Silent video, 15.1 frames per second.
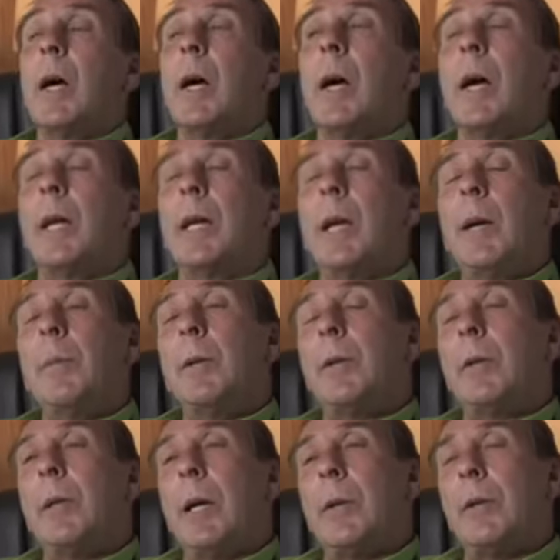I came
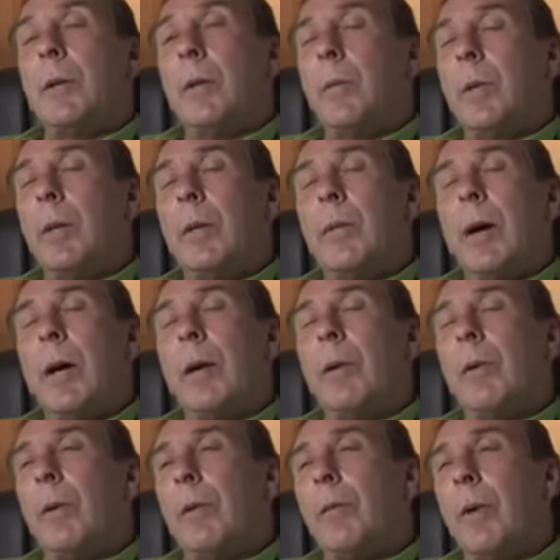into that term with him. I
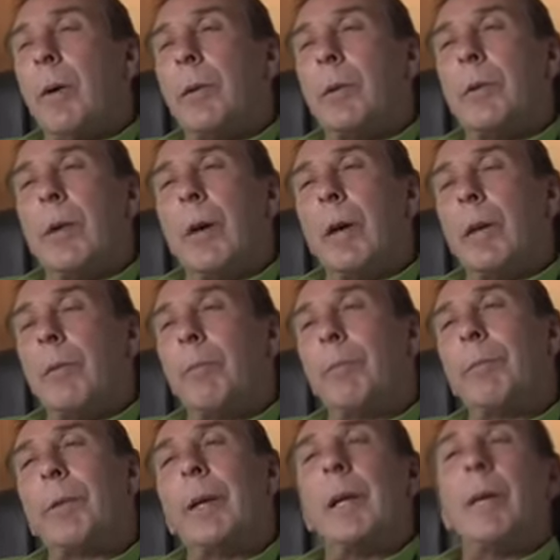don't know if I was trying to
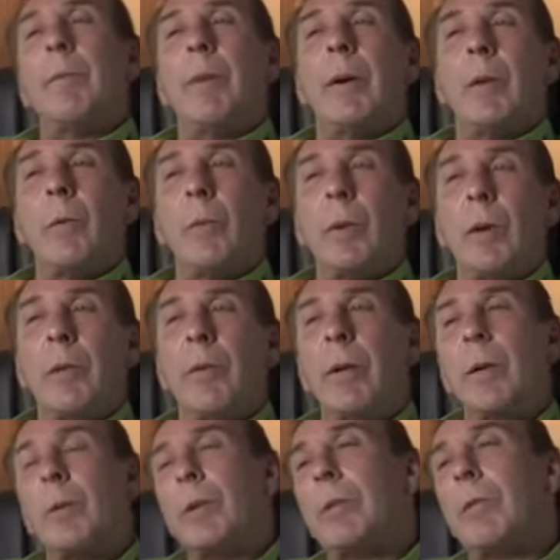get him out of the way. If
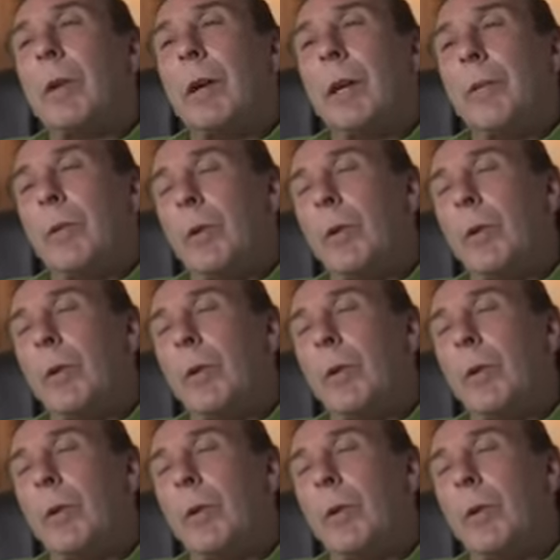he was trying, to, if you